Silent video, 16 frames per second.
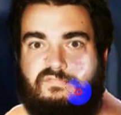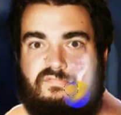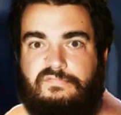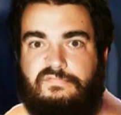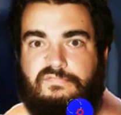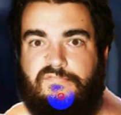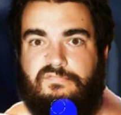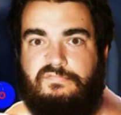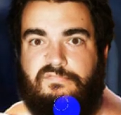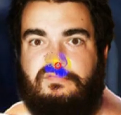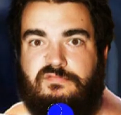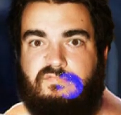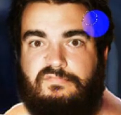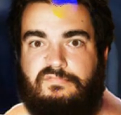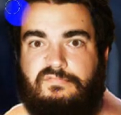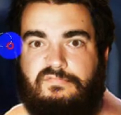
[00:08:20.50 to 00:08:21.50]

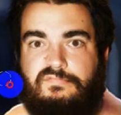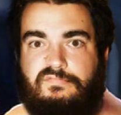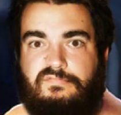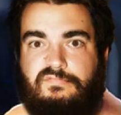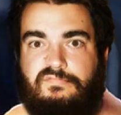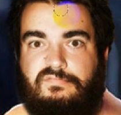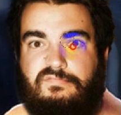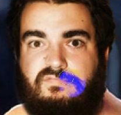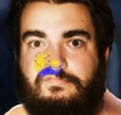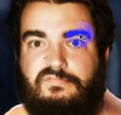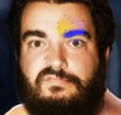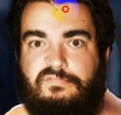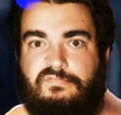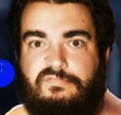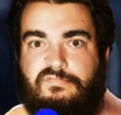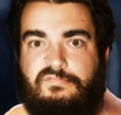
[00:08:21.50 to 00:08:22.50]

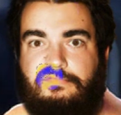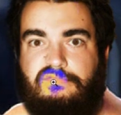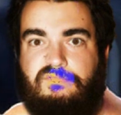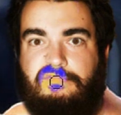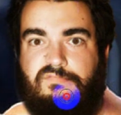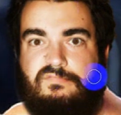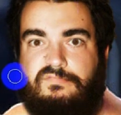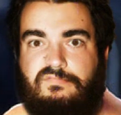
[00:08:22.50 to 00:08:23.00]
Nobody speaks.